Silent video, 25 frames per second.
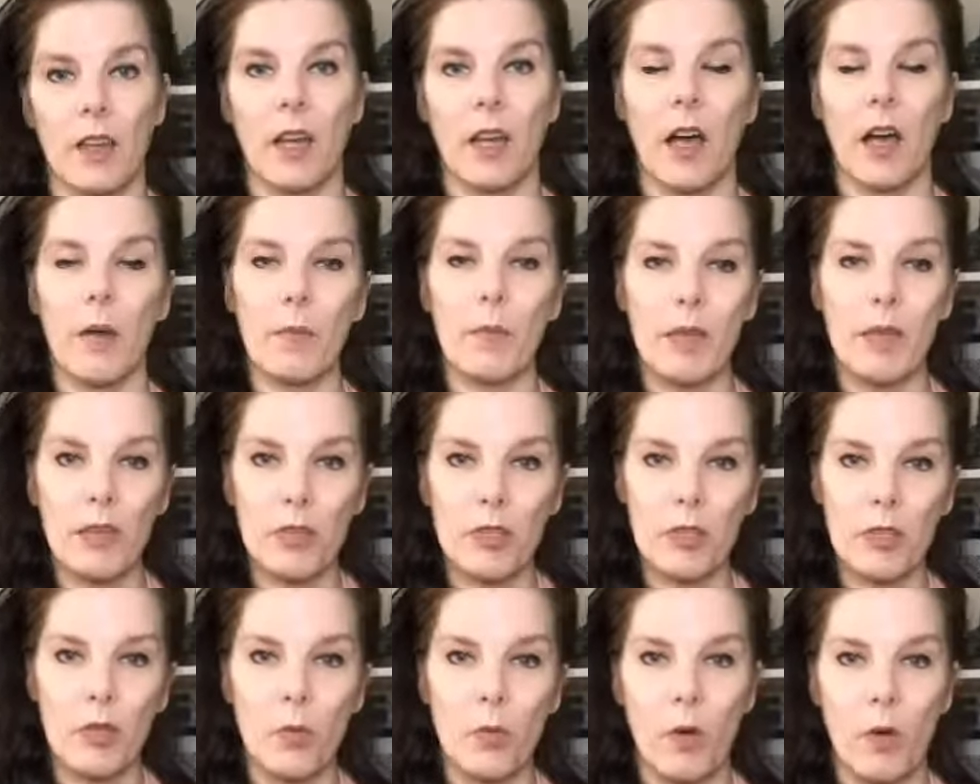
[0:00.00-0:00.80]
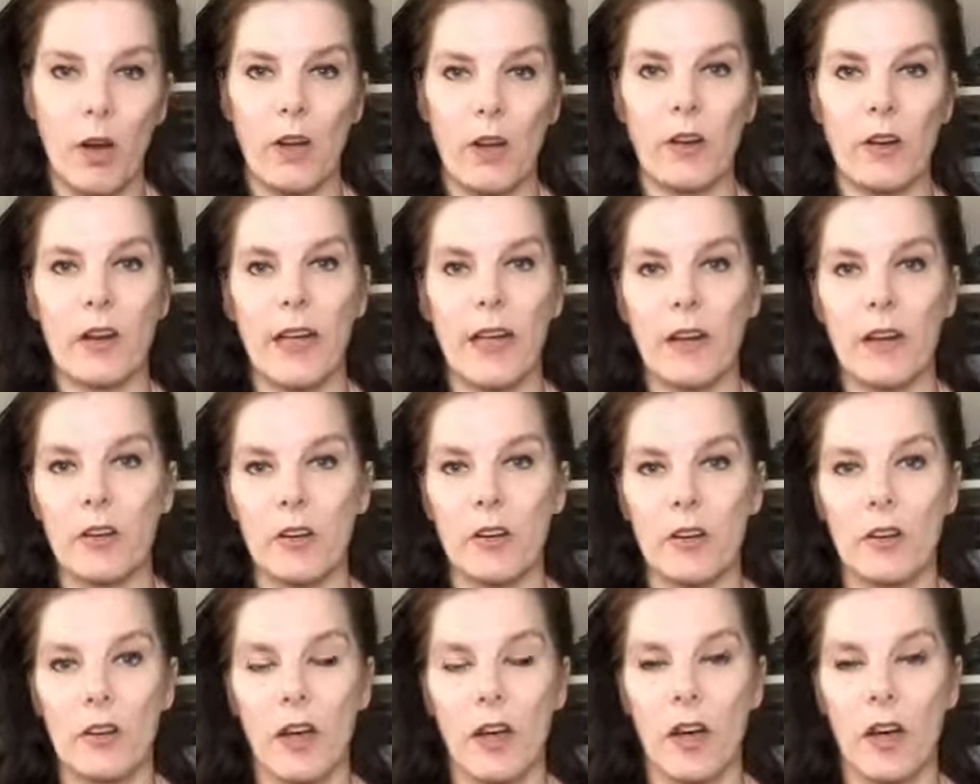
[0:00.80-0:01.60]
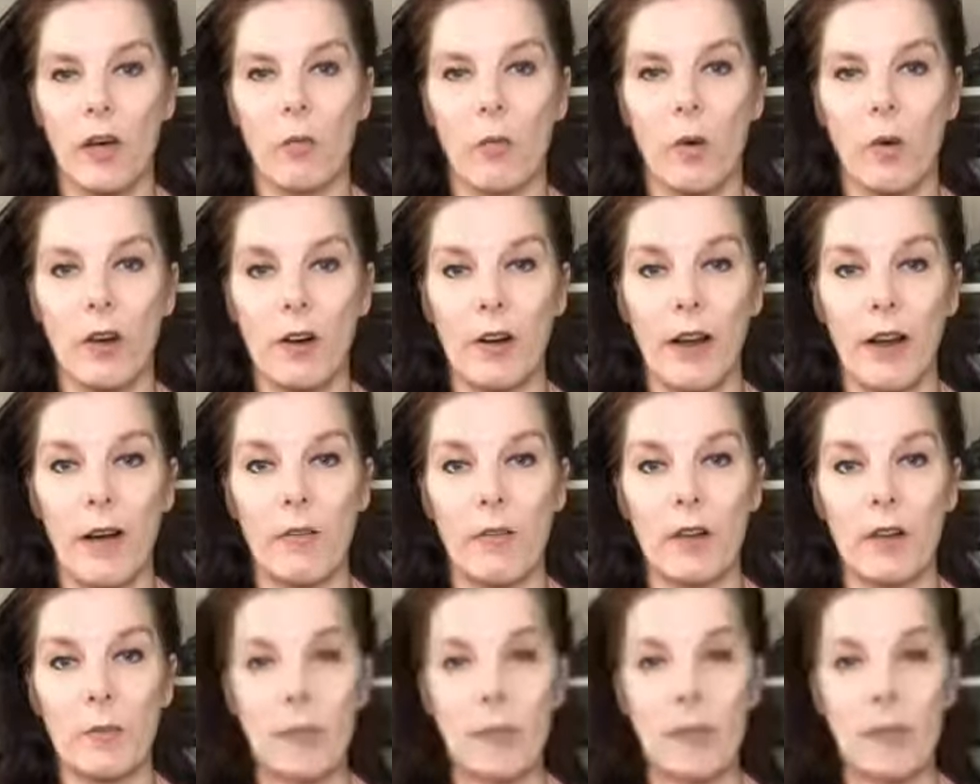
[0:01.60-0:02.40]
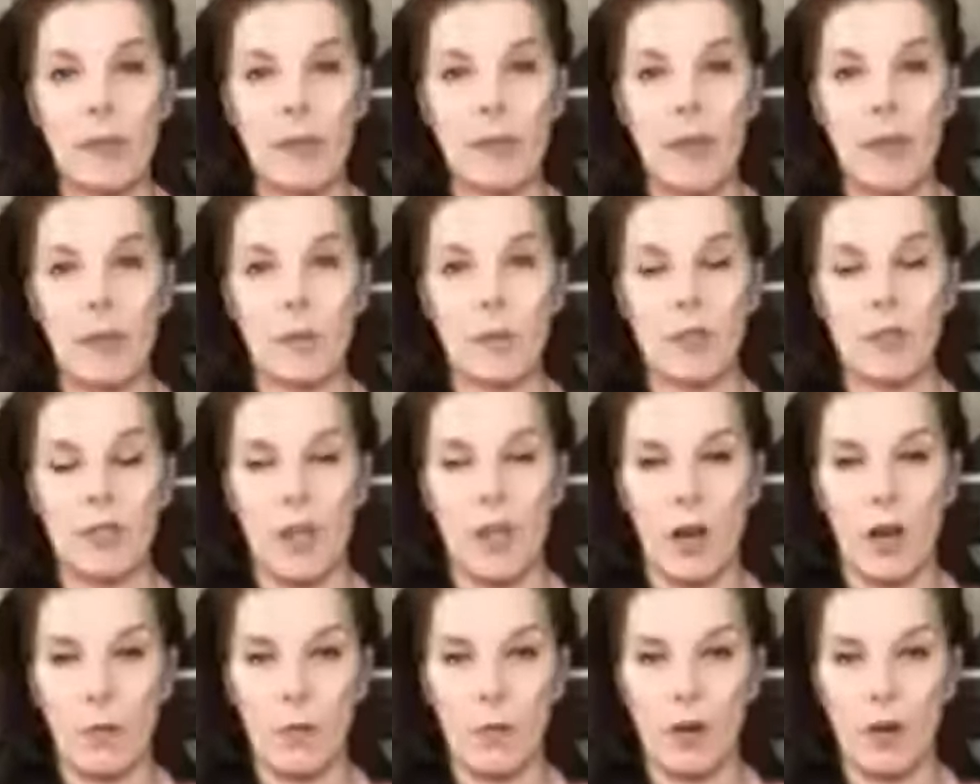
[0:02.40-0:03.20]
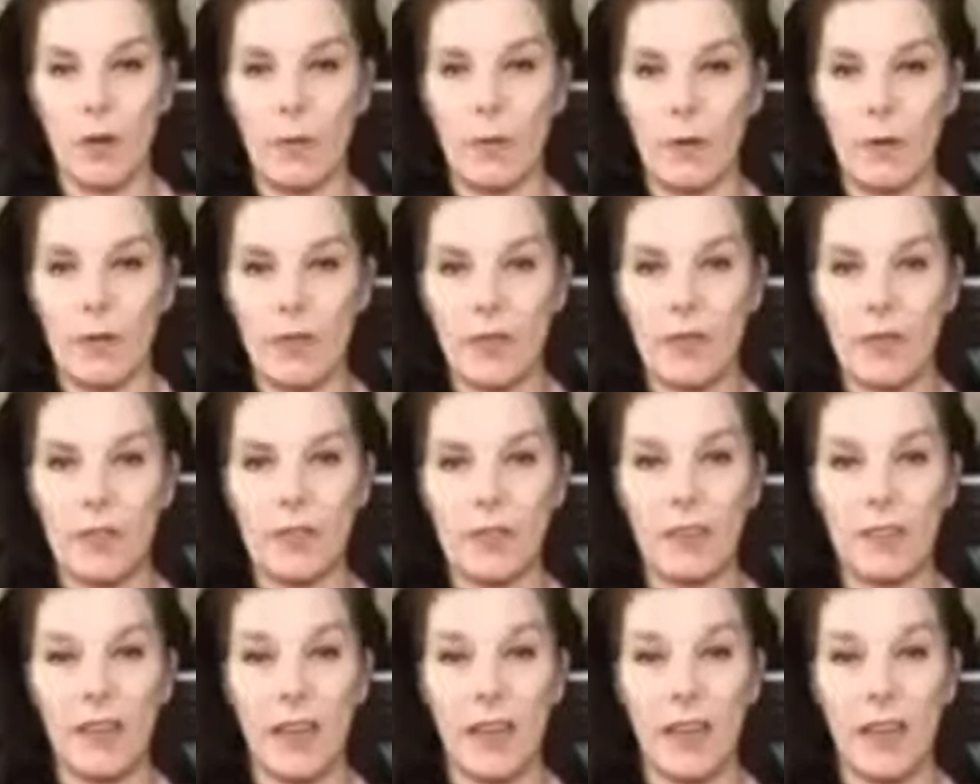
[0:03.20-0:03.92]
come into water inner uh, water alchemy and we'll talk more about this